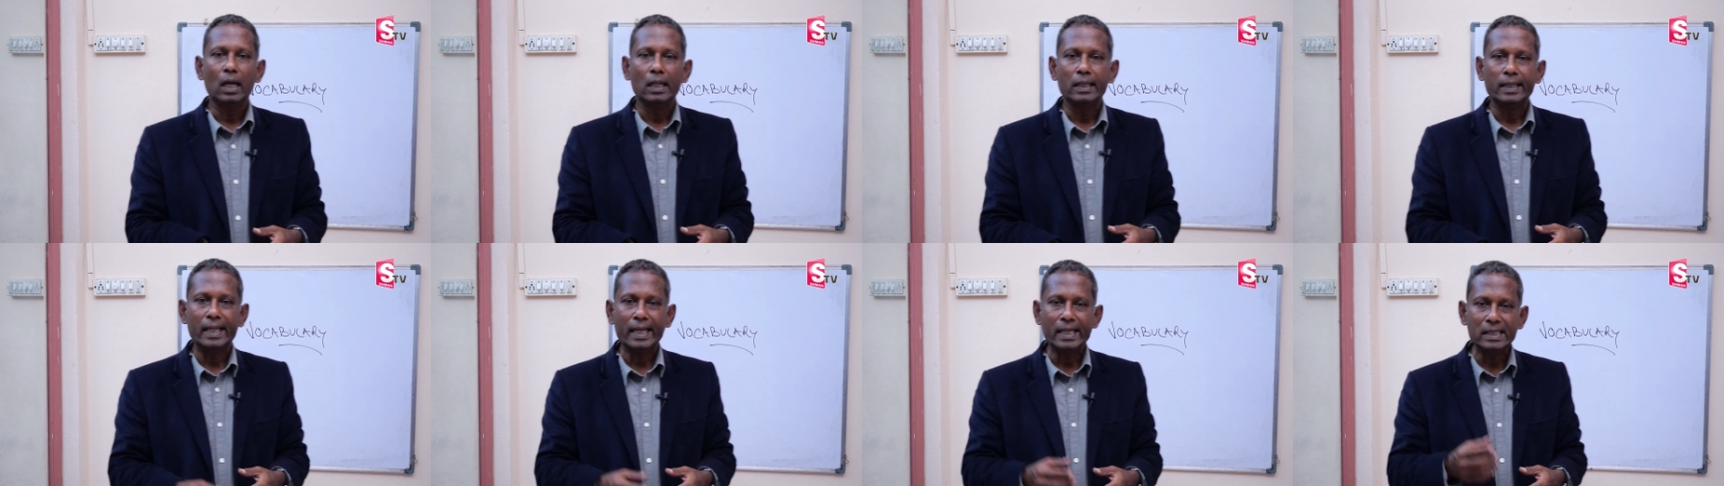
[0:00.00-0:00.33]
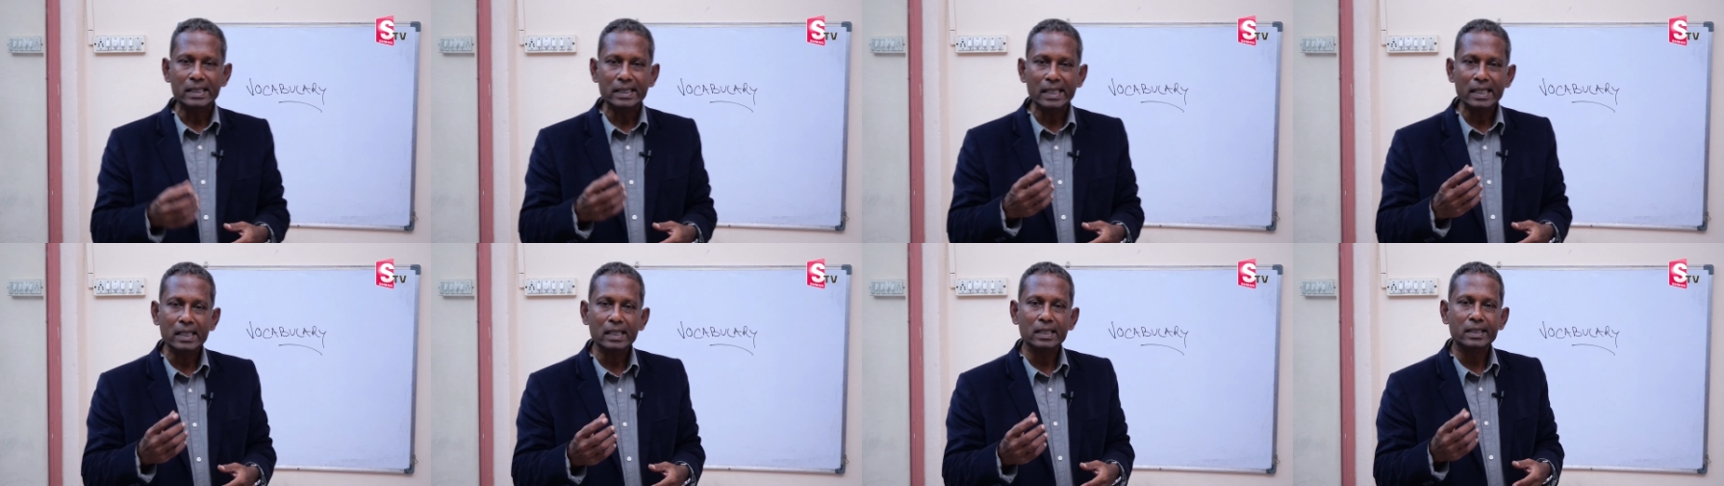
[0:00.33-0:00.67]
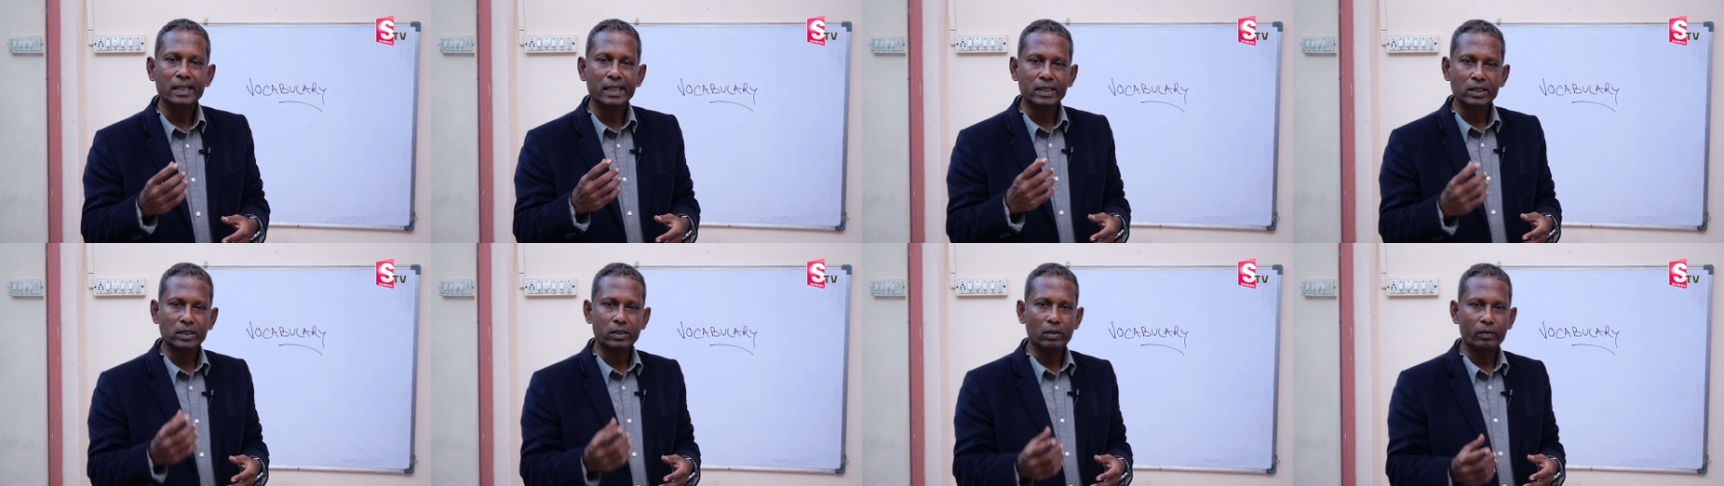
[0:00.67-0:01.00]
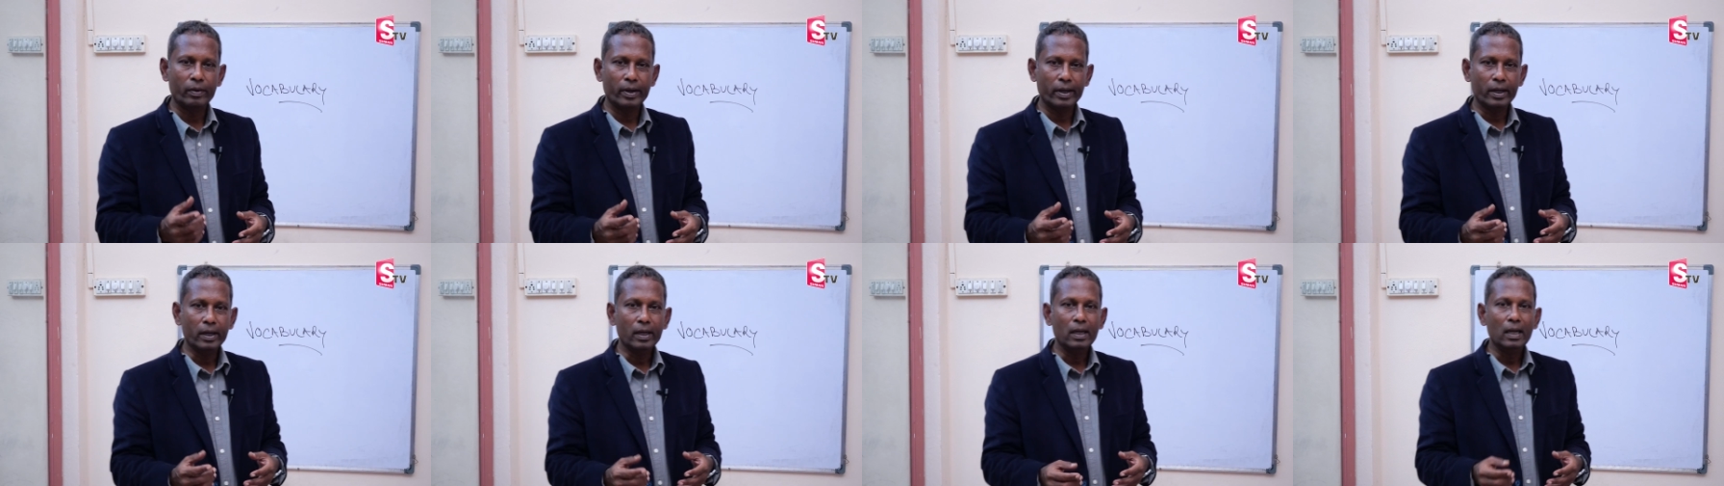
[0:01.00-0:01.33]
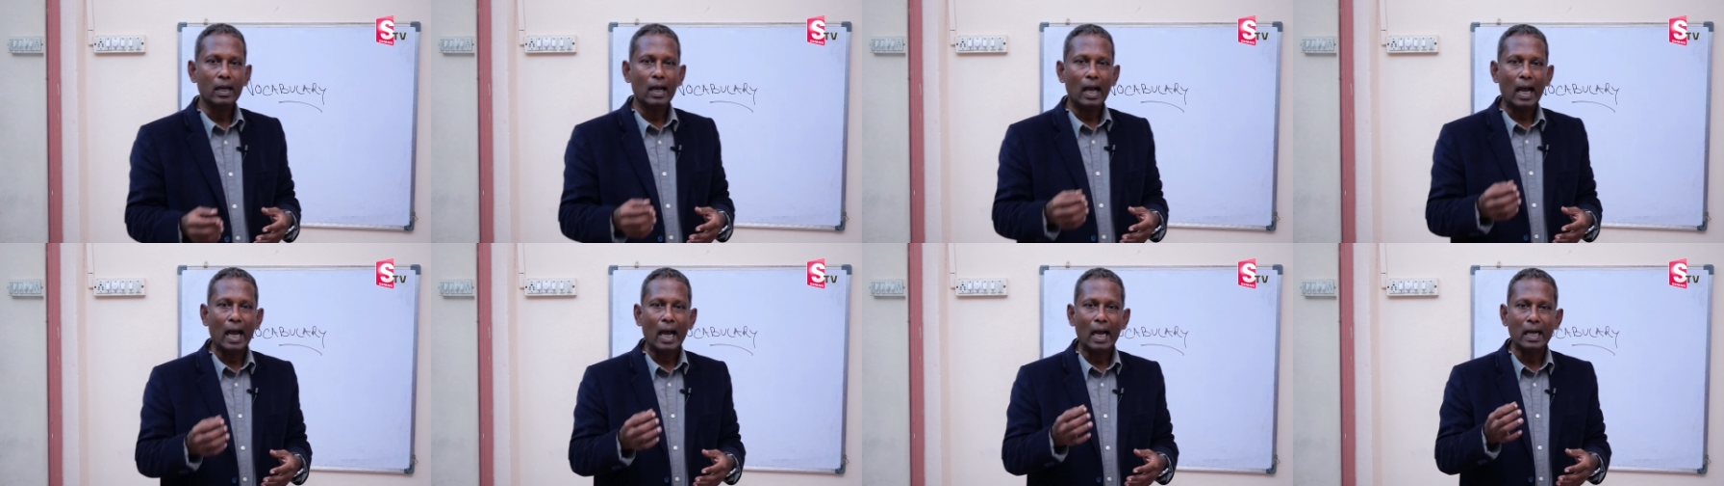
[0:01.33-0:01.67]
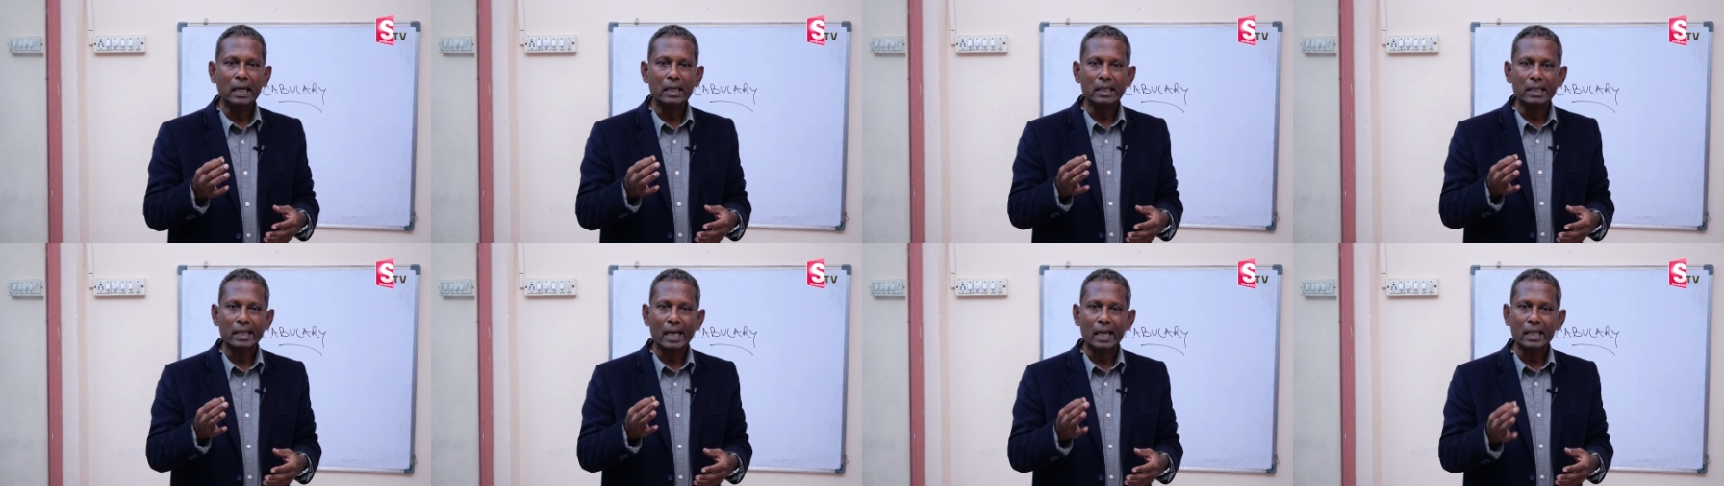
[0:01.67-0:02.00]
they see the dictionary and